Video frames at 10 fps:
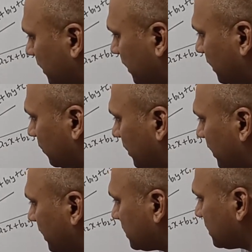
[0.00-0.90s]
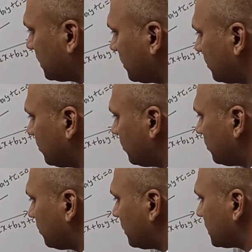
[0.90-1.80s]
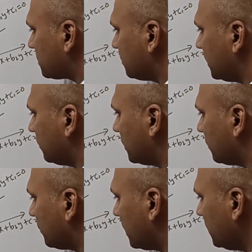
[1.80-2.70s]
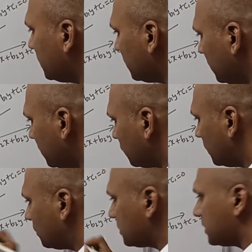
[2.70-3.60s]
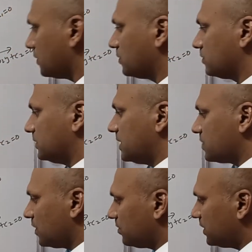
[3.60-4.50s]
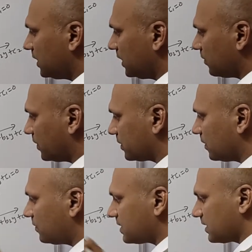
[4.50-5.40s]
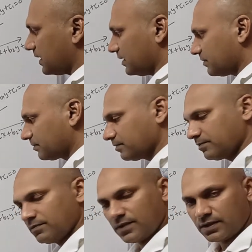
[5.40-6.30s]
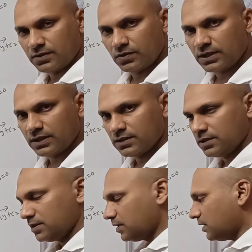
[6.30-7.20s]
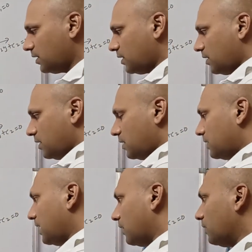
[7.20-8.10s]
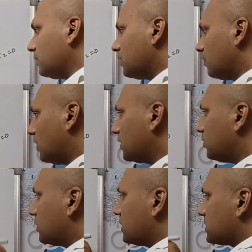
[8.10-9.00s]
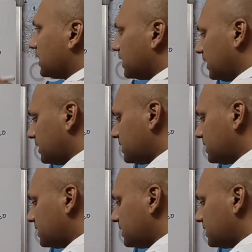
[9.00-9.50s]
a₁x plus b₁y equal to 0. This will be the equation of this line. Okay. Now, what about the second line?